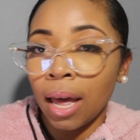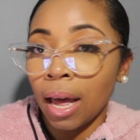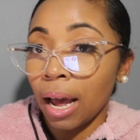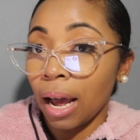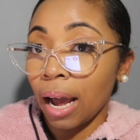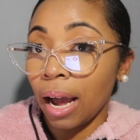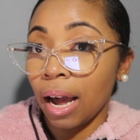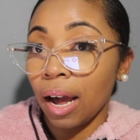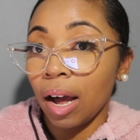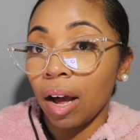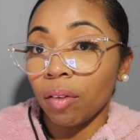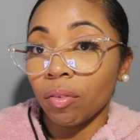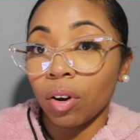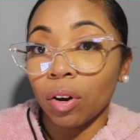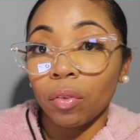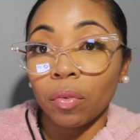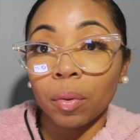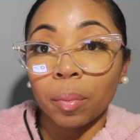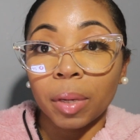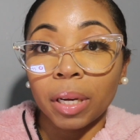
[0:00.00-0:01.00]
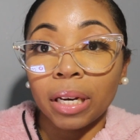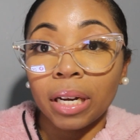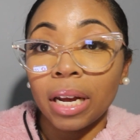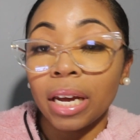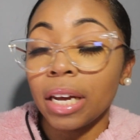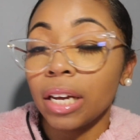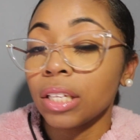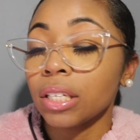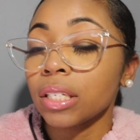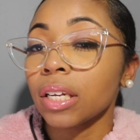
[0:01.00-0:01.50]
I have Caribbean
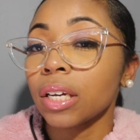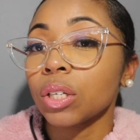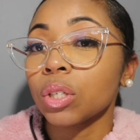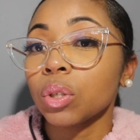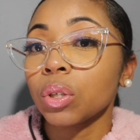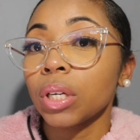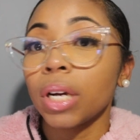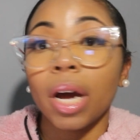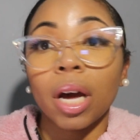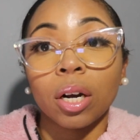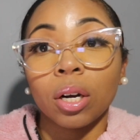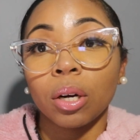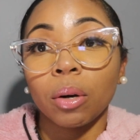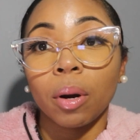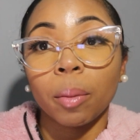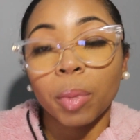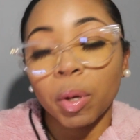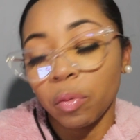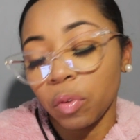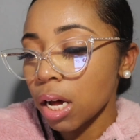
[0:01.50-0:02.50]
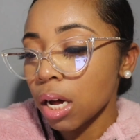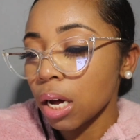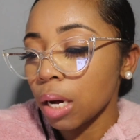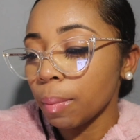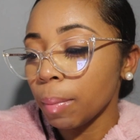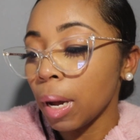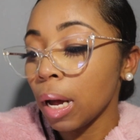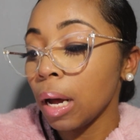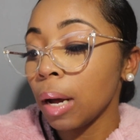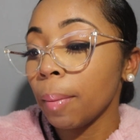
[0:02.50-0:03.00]
ancestry. I don't know, I'm
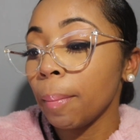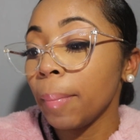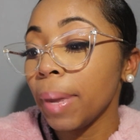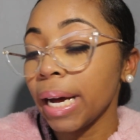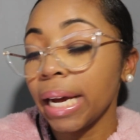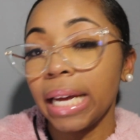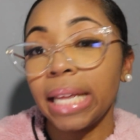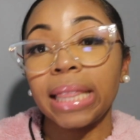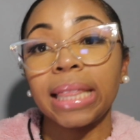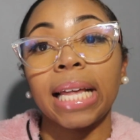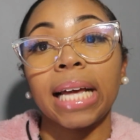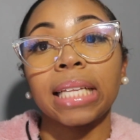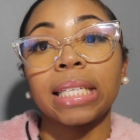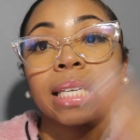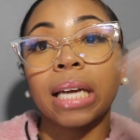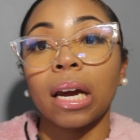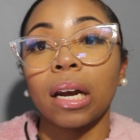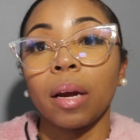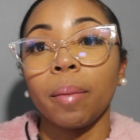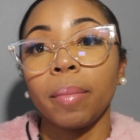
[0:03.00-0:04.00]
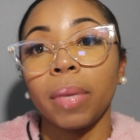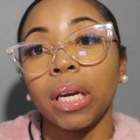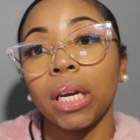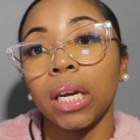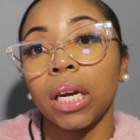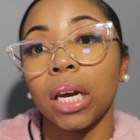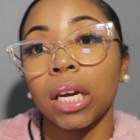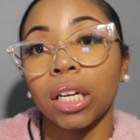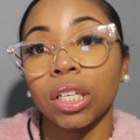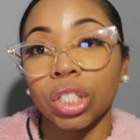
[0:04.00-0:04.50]
confused. But that's kind of
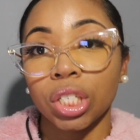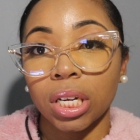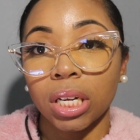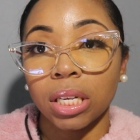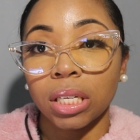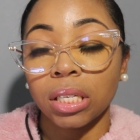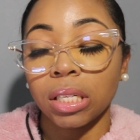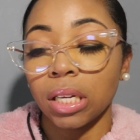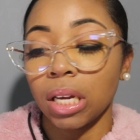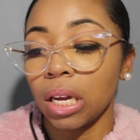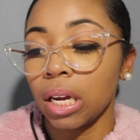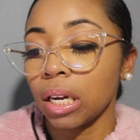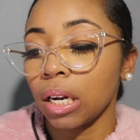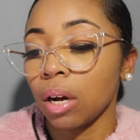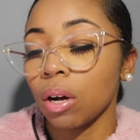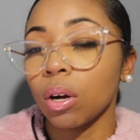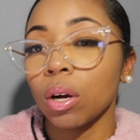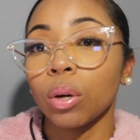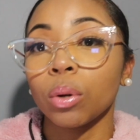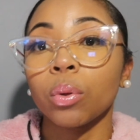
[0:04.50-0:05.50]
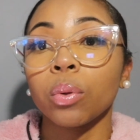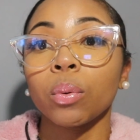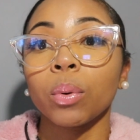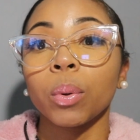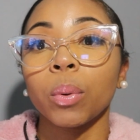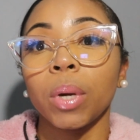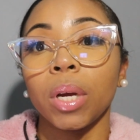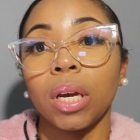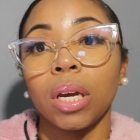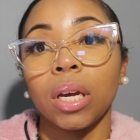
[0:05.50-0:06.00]
me in a gist, and I'll go
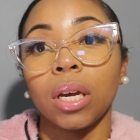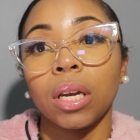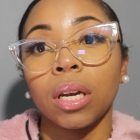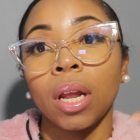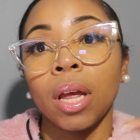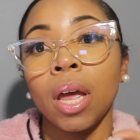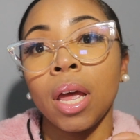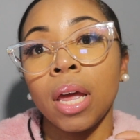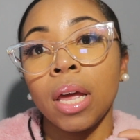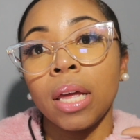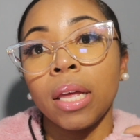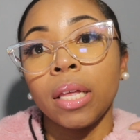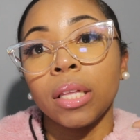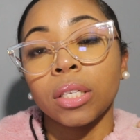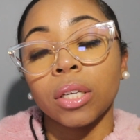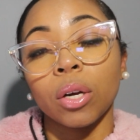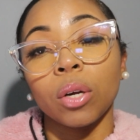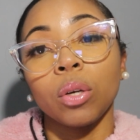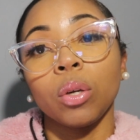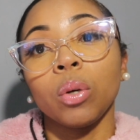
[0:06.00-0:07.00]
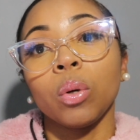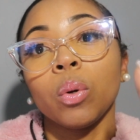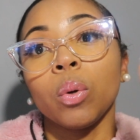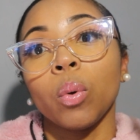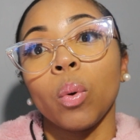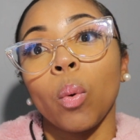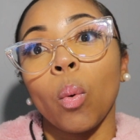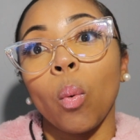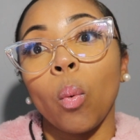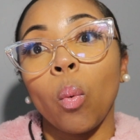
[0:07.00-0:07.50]
through and tell
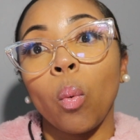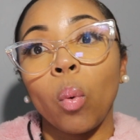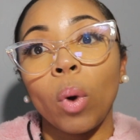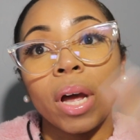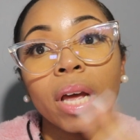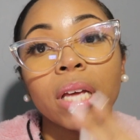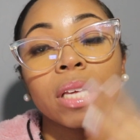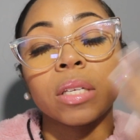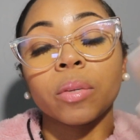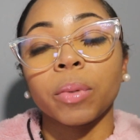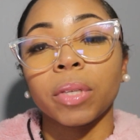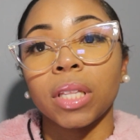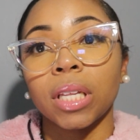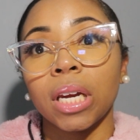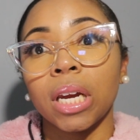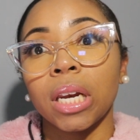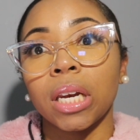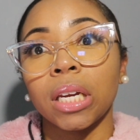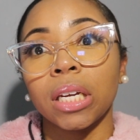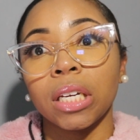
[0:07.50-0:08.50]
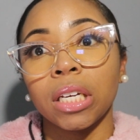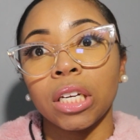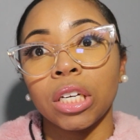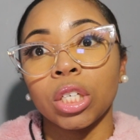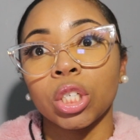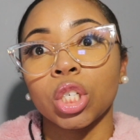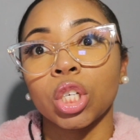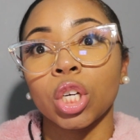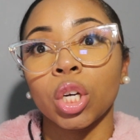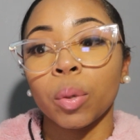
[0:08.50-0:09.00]
you what is within
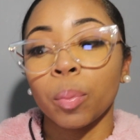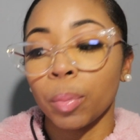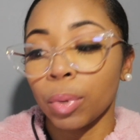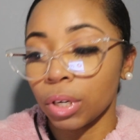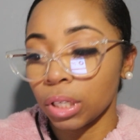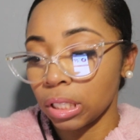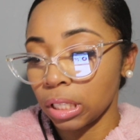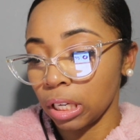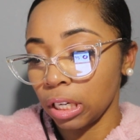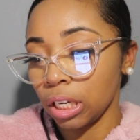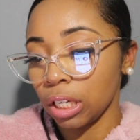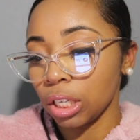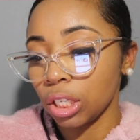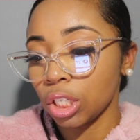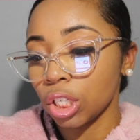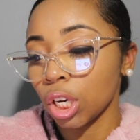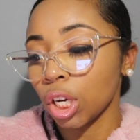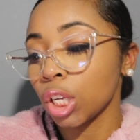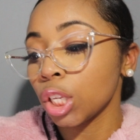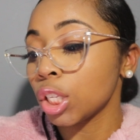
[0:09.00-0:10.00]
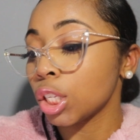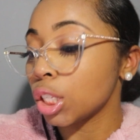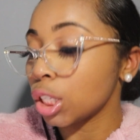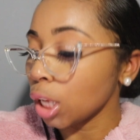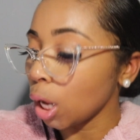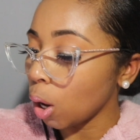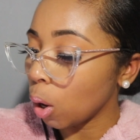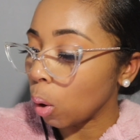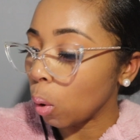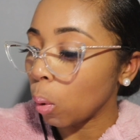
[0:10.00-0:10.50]
each percentage.
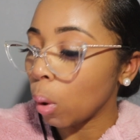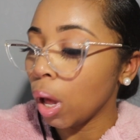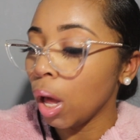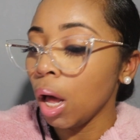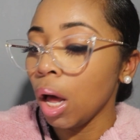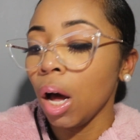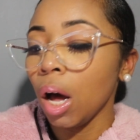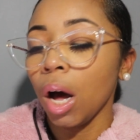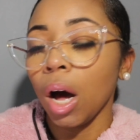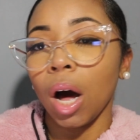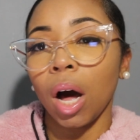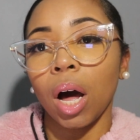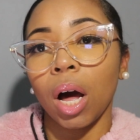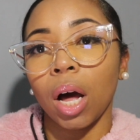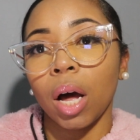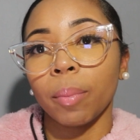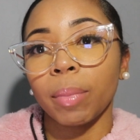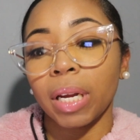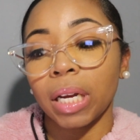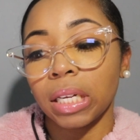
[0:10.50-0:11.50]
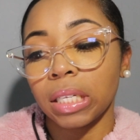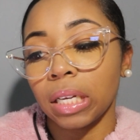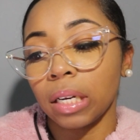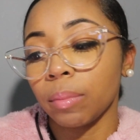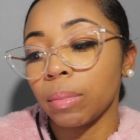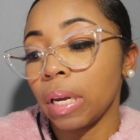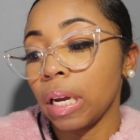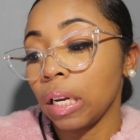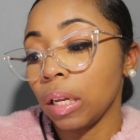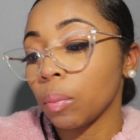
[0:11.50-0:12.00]
So like I said,
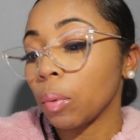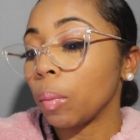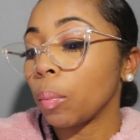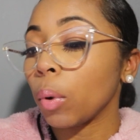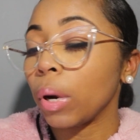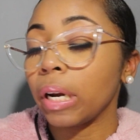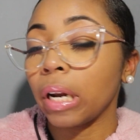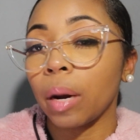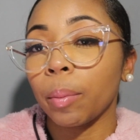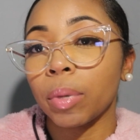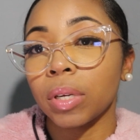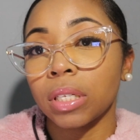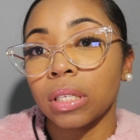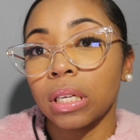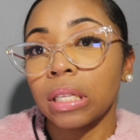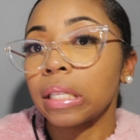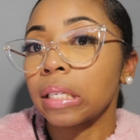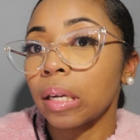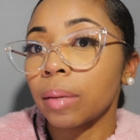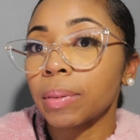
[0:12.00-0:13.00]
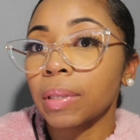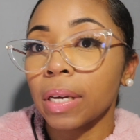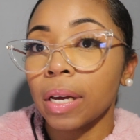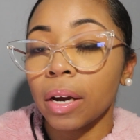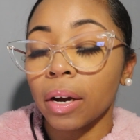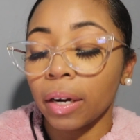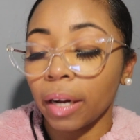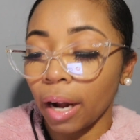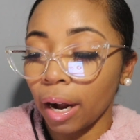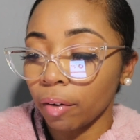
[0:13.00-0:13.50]
I'm 81.9%
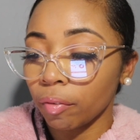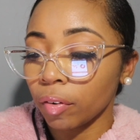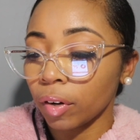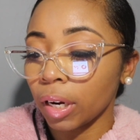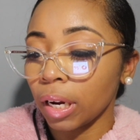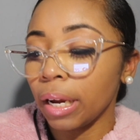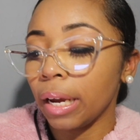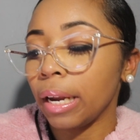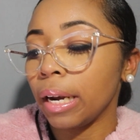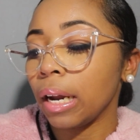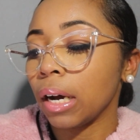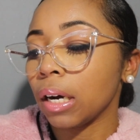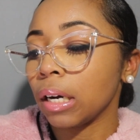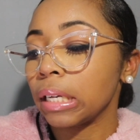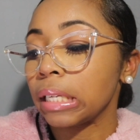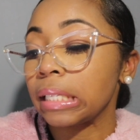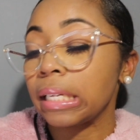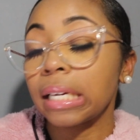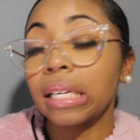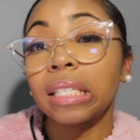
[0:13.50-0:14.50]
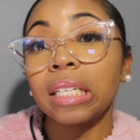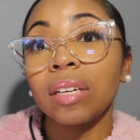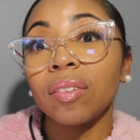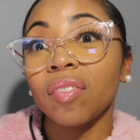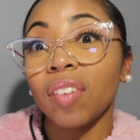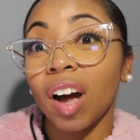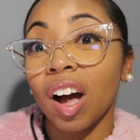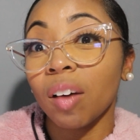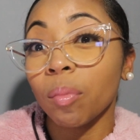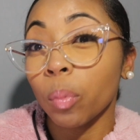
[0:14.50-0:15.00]
sub-Saharan African.
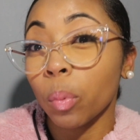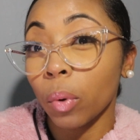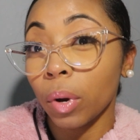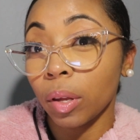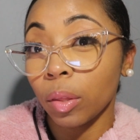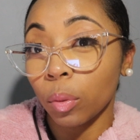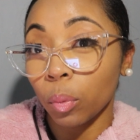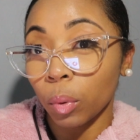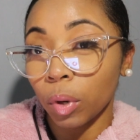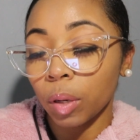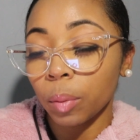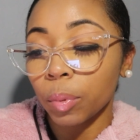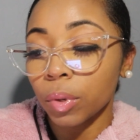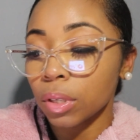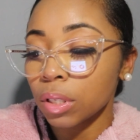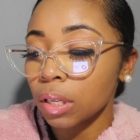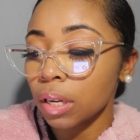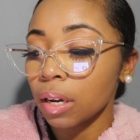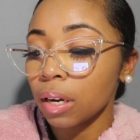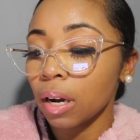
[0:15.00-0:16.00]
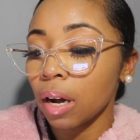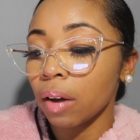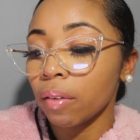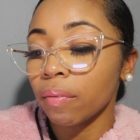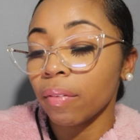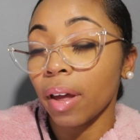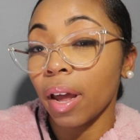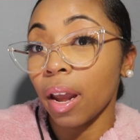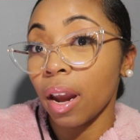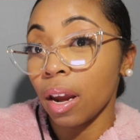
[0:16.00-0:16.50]
65.3% of
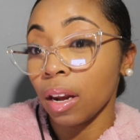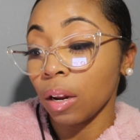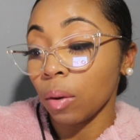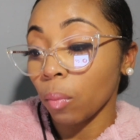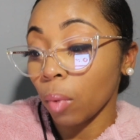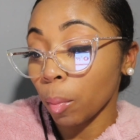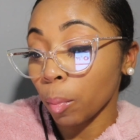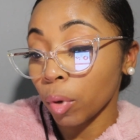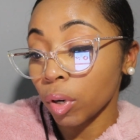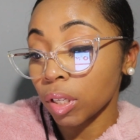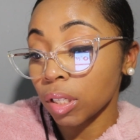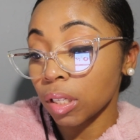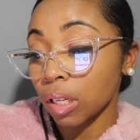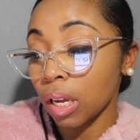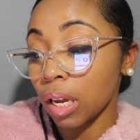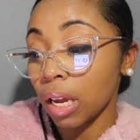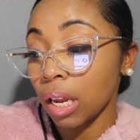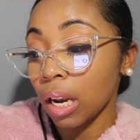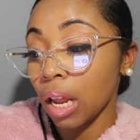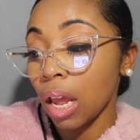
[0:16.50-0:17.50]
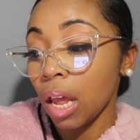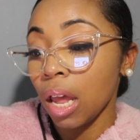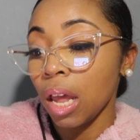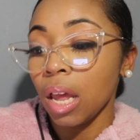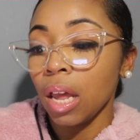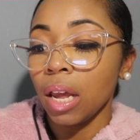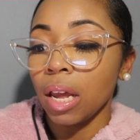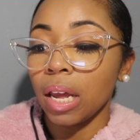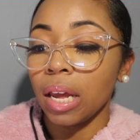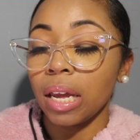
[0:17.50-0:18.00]
that 81%
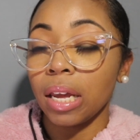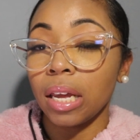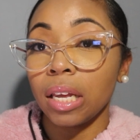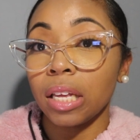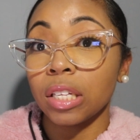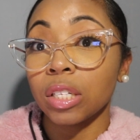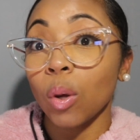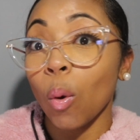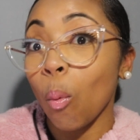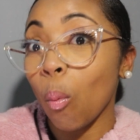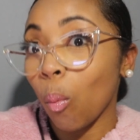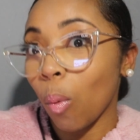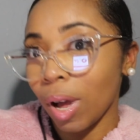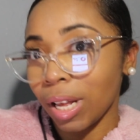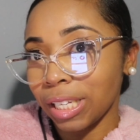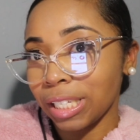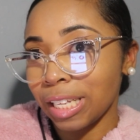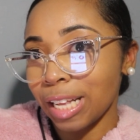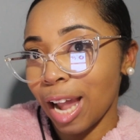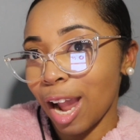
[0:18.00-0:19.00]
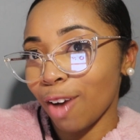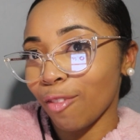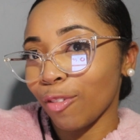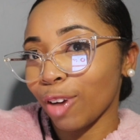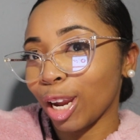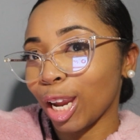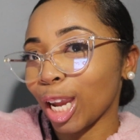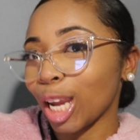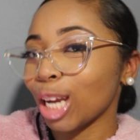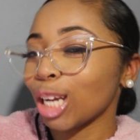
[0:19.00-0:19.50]
is West
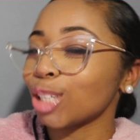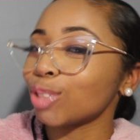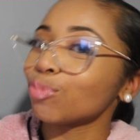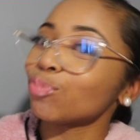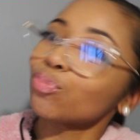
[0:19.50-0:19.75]
African.